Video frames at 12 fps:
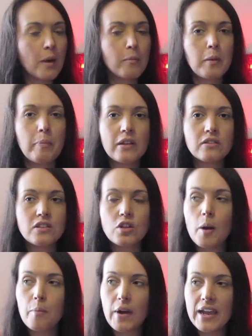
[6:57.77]
up in a building
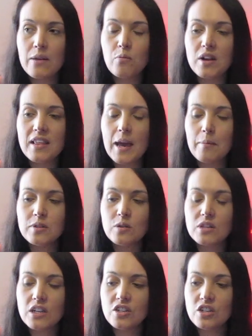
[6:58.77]
top right in one of the
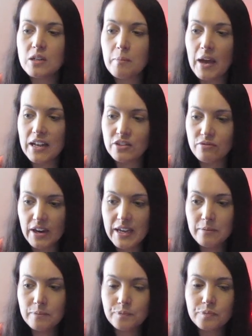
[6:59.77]
episodes. I can just imagine,
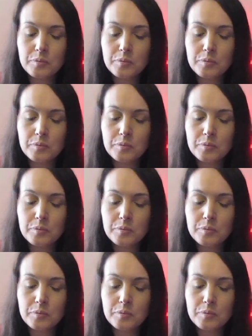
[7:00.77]
right?